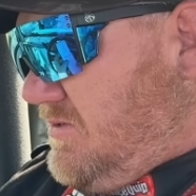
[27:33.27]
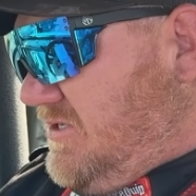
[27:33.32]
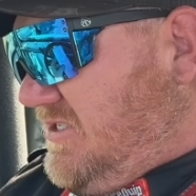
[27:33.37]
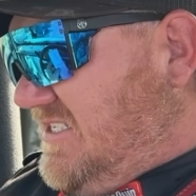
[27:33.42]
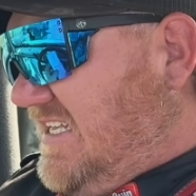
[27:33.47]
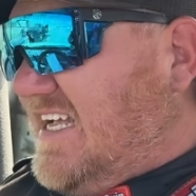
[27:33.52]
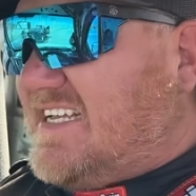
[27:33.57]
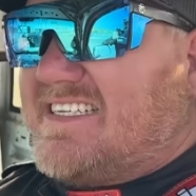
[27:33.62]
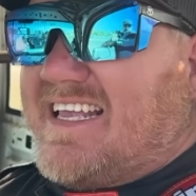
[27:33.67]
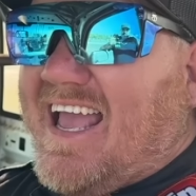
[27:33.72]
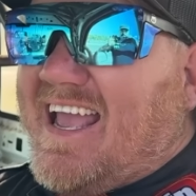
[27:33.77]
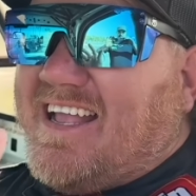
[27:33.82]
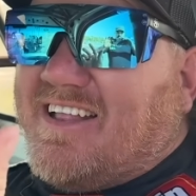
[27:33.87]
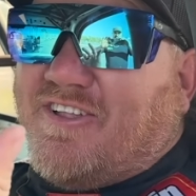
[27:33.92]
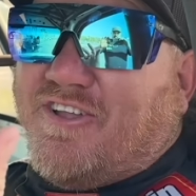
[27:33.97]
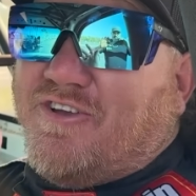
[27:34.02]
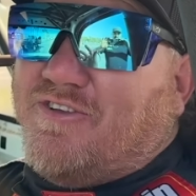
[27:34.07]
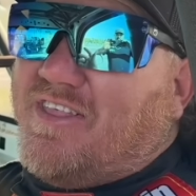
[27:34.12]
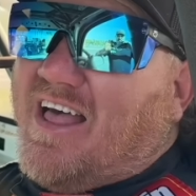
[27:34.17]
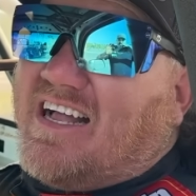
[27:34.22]
6.8,
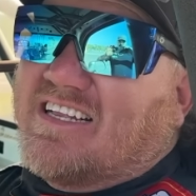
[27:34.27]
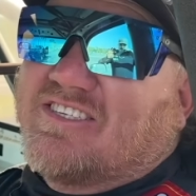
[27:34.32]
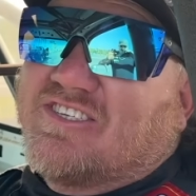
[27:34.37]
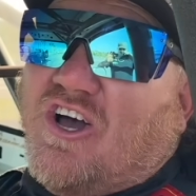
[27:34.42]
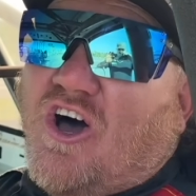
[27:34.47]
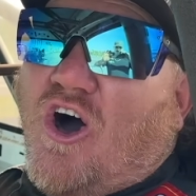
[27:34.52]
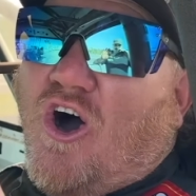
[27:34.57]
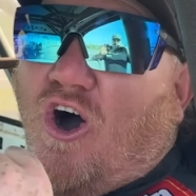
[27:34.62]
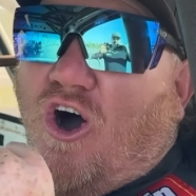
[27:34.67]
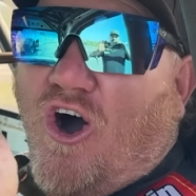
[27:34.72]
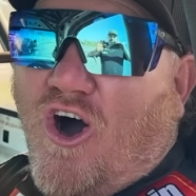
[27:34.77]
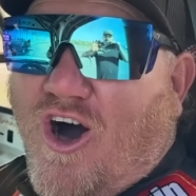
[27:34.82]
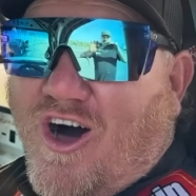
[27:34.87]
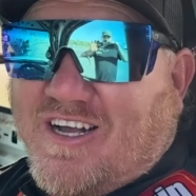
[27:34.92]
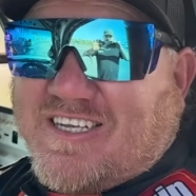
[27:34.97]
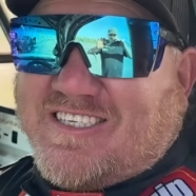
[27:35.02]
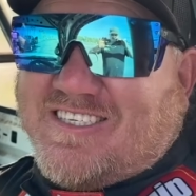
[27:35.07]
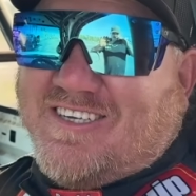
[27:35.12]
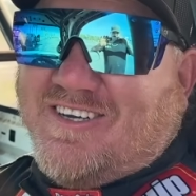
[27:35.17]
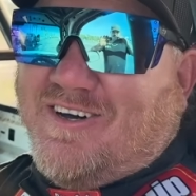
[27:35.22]
dude. That's
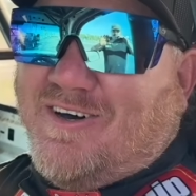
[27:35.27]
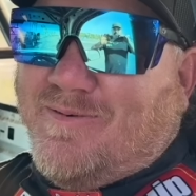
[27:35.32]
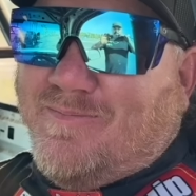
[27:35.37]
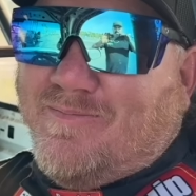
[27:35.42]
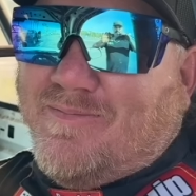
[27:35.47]
awesome.